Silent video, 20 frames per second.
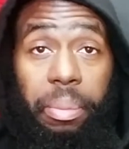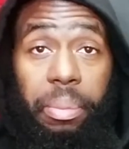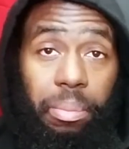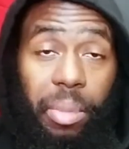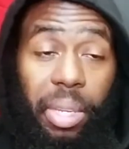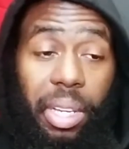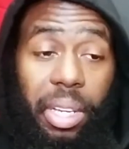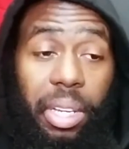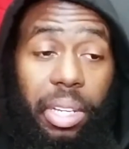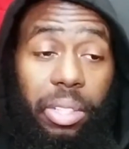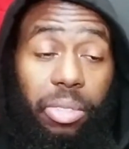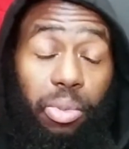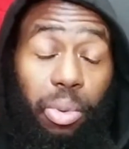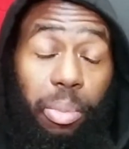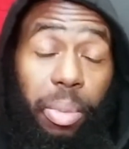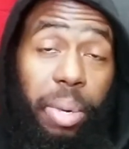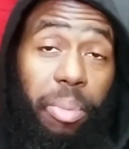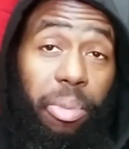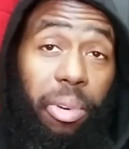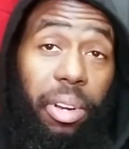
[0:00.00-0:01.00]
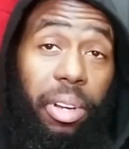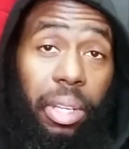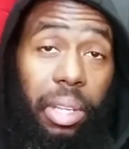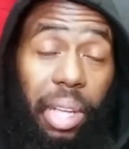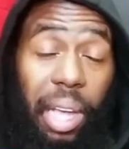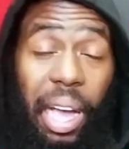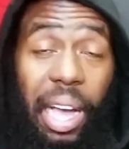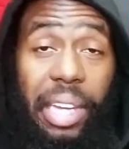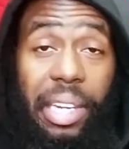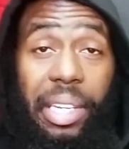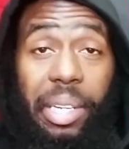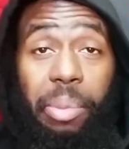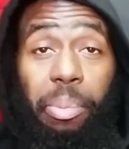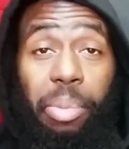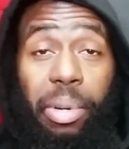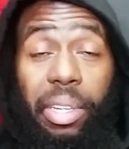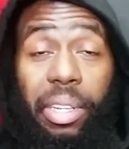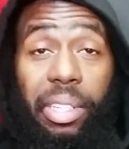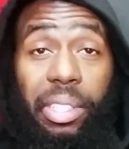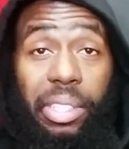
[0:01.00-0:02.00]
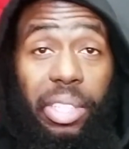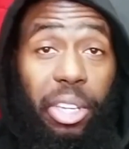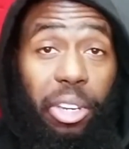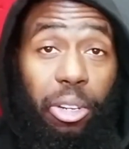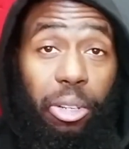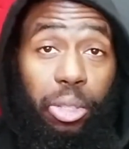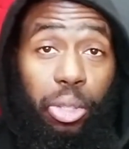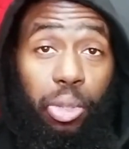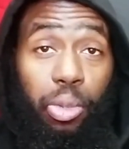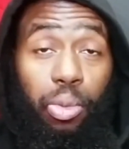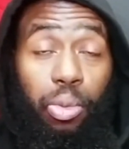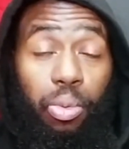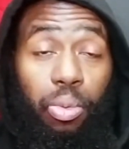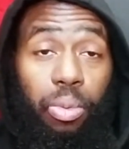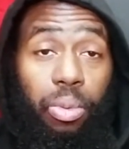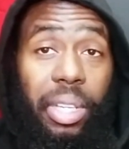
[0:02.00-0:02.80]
Because remember, God didn't put us here to